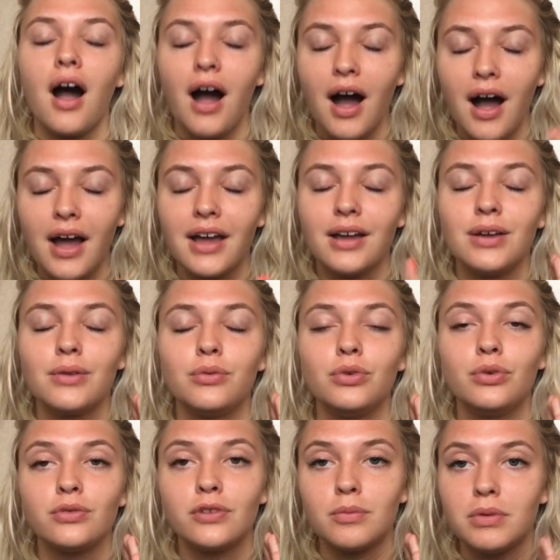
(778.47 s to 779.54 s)
I
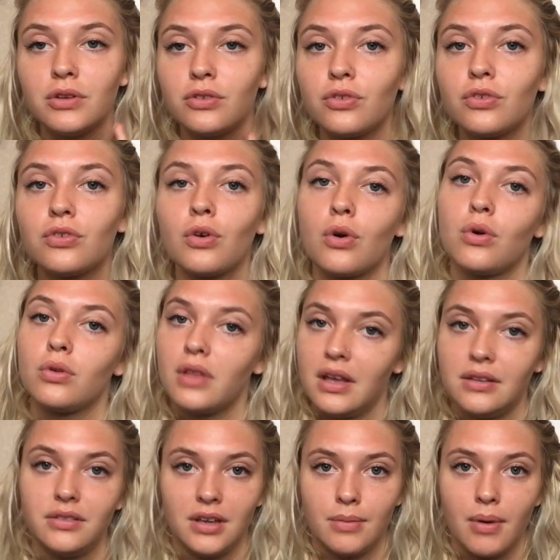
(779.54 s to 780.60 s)
used to be so
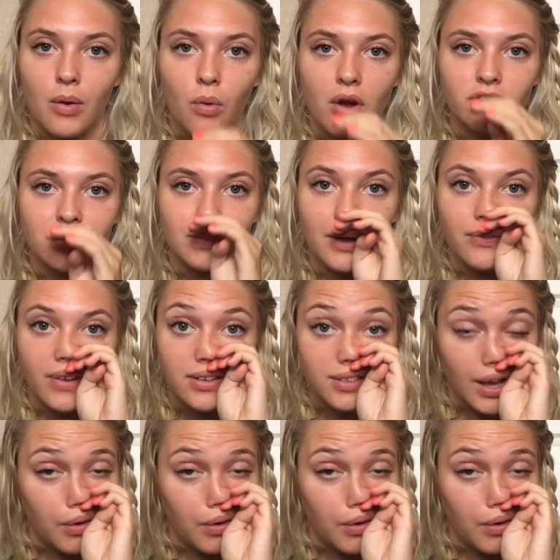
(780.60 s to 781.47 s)
lazy about washing my face.